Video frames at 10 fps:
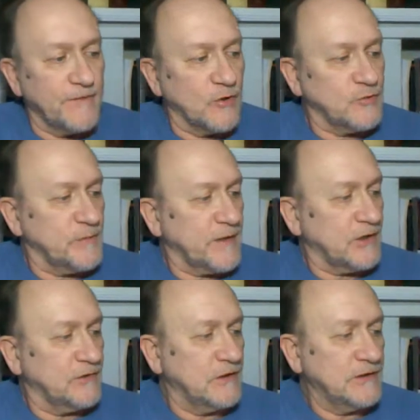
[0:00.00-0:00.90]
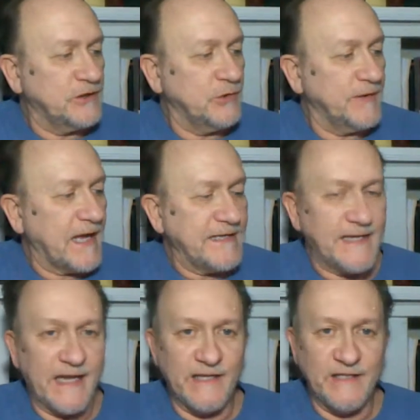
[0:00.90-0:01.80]
Folks, we've been doing a
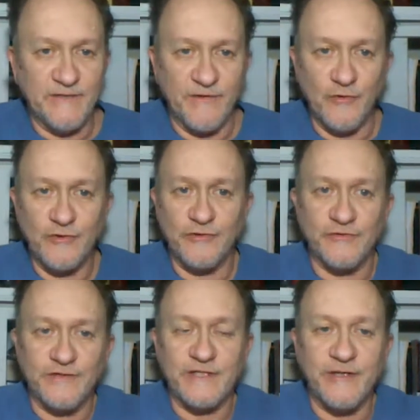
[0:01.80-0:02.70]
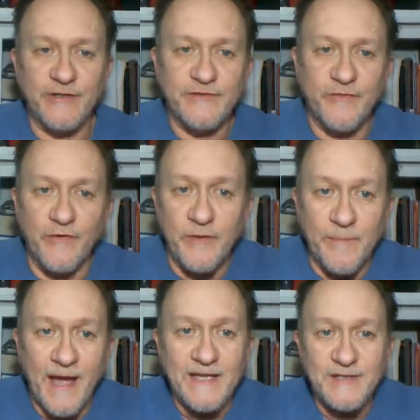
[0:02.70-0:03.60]
daily devotional series for
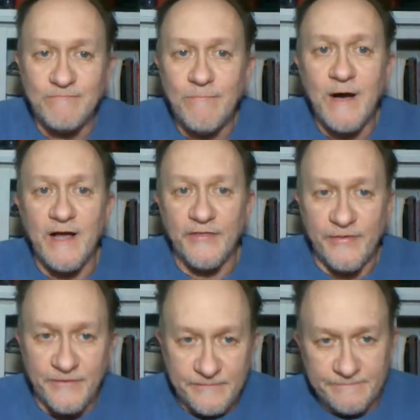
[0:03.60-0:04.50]
the past month